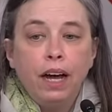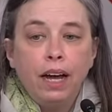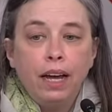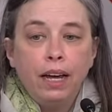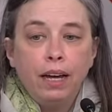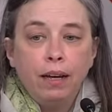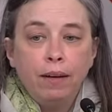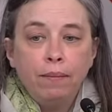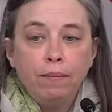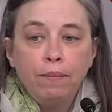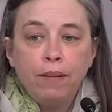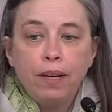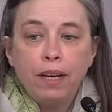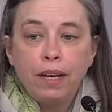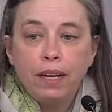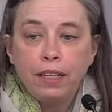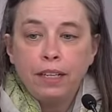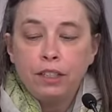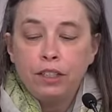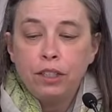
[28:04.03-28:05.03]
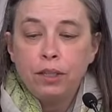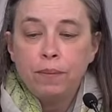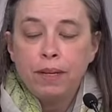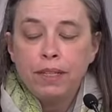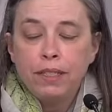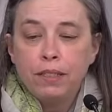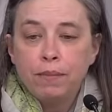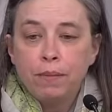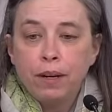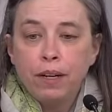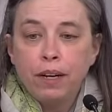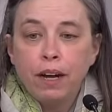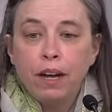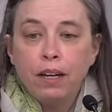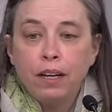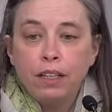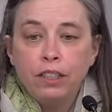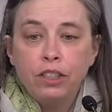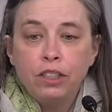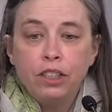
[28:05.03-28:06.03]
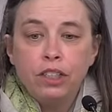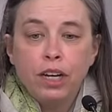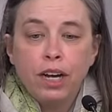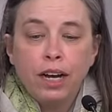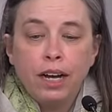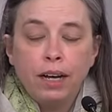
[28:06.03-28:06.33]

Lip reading: to the best of my knowledge.